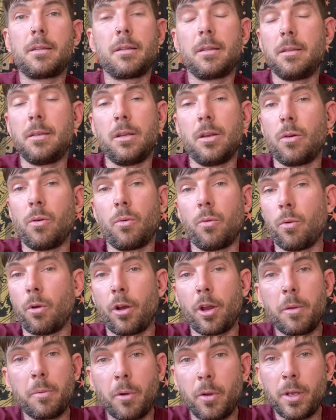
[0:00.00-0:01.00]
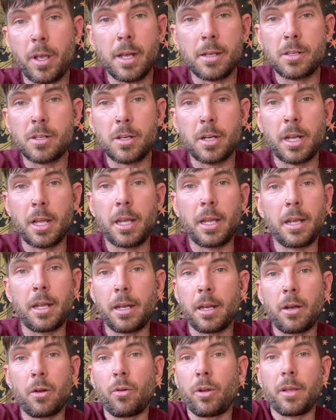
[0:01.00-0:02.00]
worry about yesterday, and
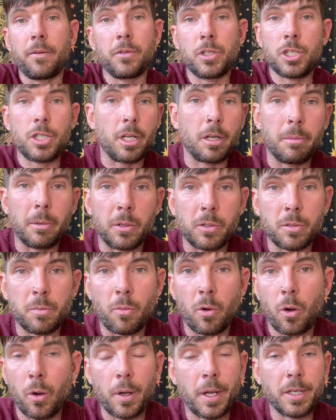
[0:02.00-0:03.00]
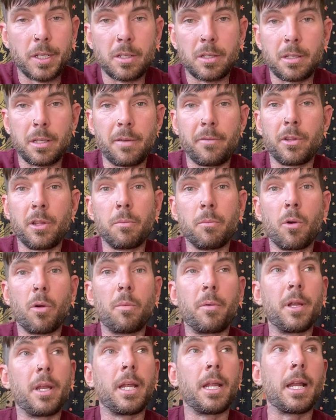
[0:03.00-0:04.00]
I don't give a shit about tomorrow. I just live in the
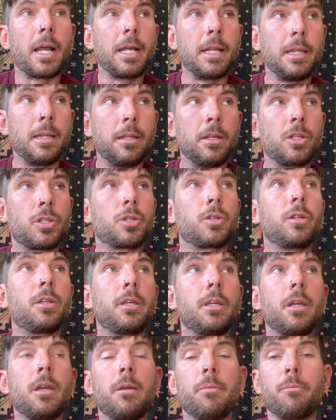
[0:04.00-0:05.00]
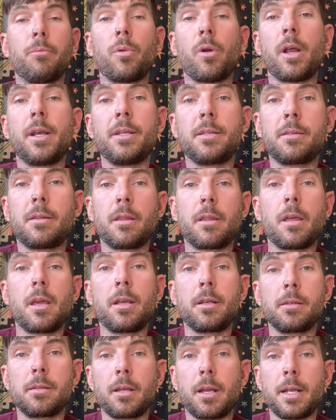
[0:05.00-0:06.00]
moment and I literally embrace the
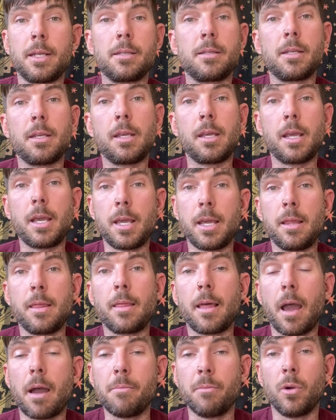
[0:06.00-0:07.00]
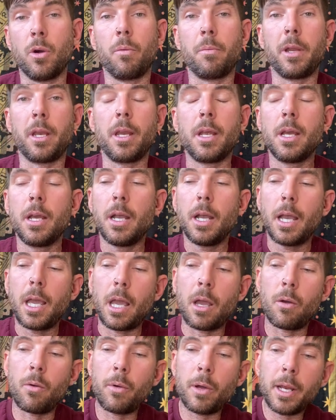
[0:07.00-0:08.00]
things that I see in that moment.
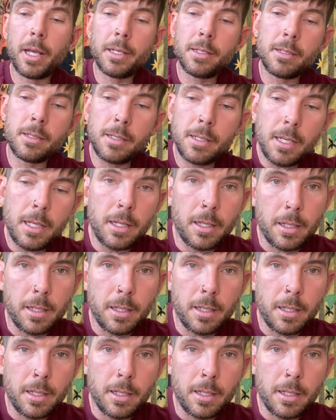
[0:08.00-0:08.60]
And when I see